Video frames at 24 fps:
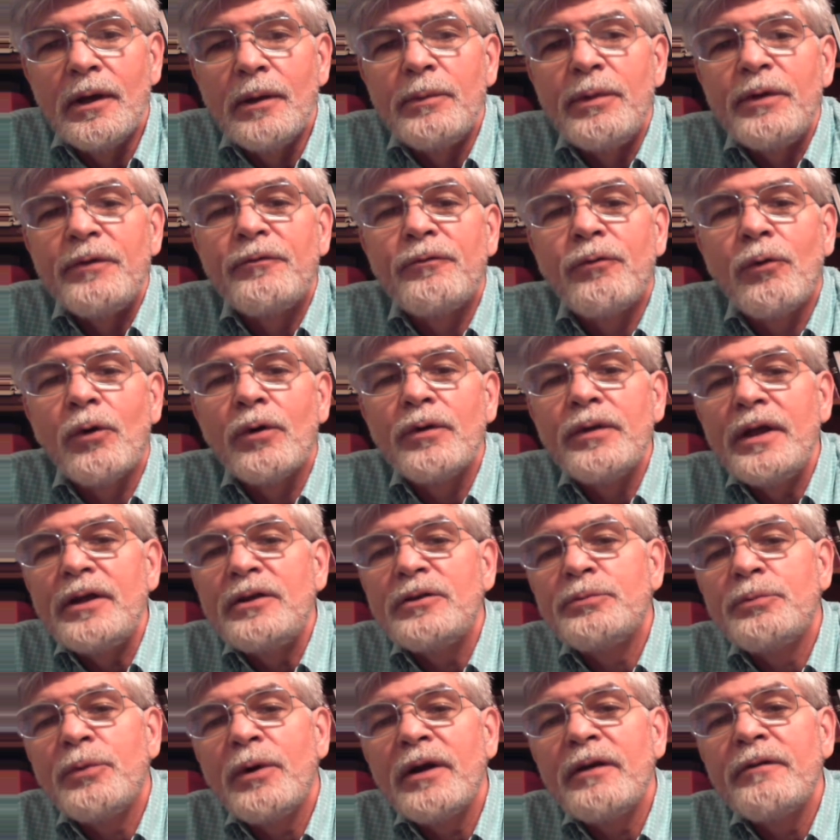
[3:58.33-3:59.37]
Before they
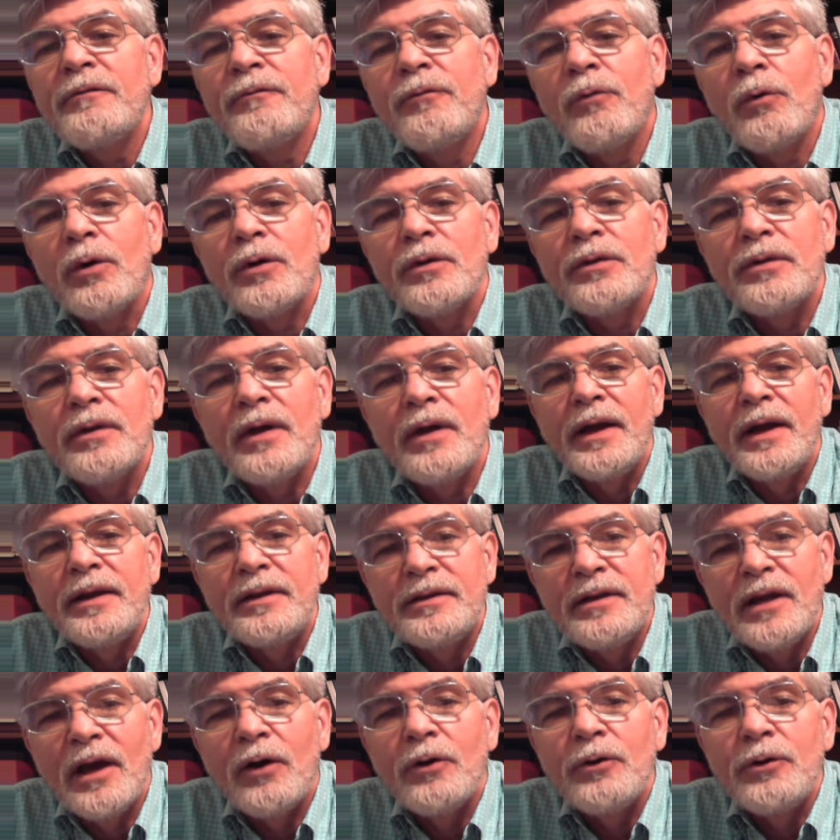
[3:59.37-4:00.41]
spring forth,
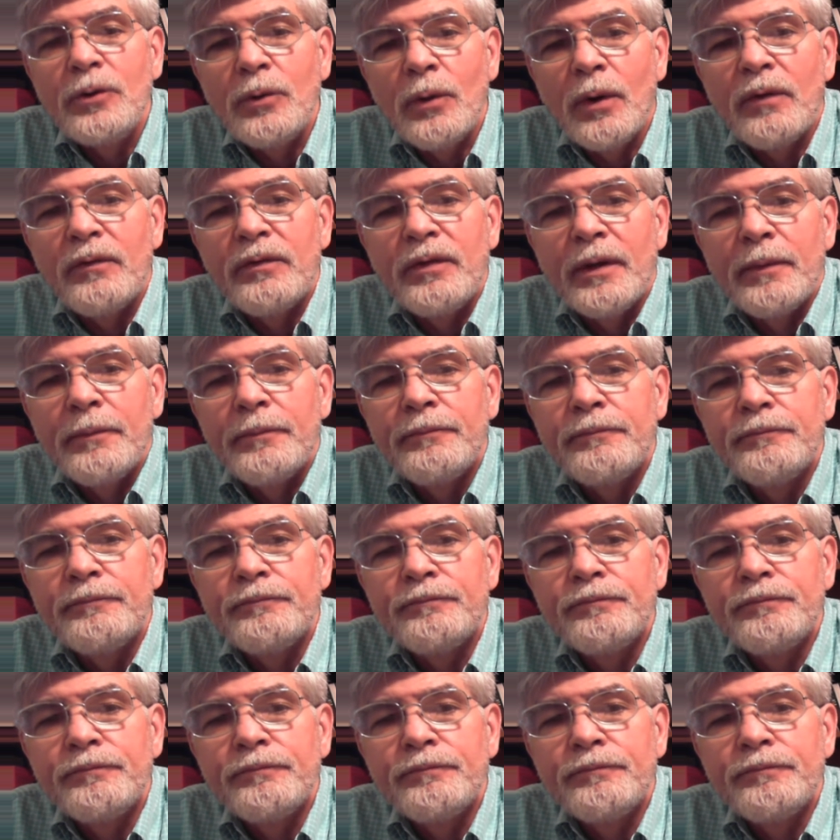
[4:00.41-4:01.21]
tell you of them.